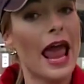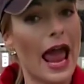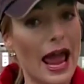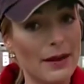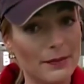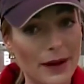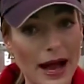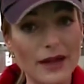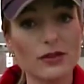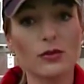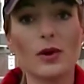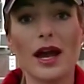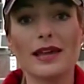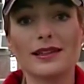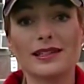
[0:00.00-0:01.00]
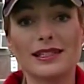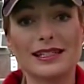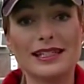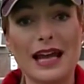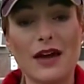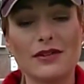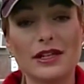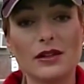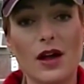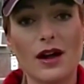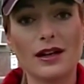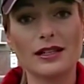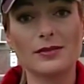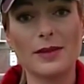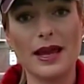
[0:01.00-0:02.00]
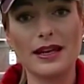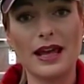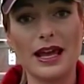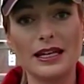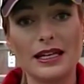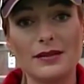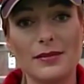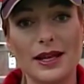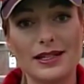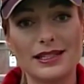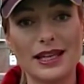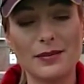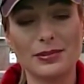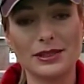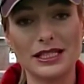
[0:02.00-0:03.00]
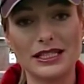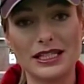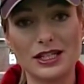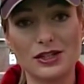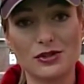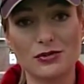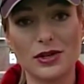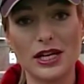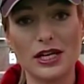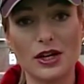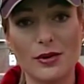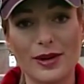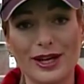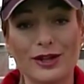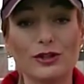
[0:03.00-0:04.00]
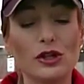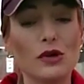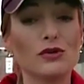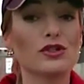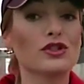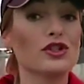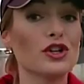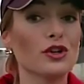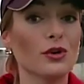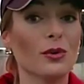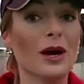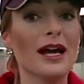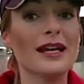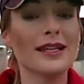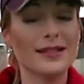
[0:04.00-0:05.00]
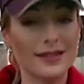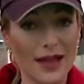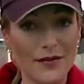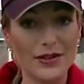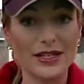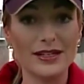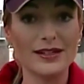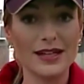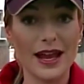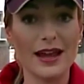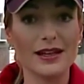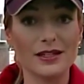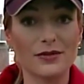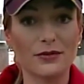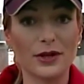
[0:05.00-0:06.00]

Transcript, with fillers: And by the way, this is now the longest manhunt in Maine State Police history, going close to 70 days.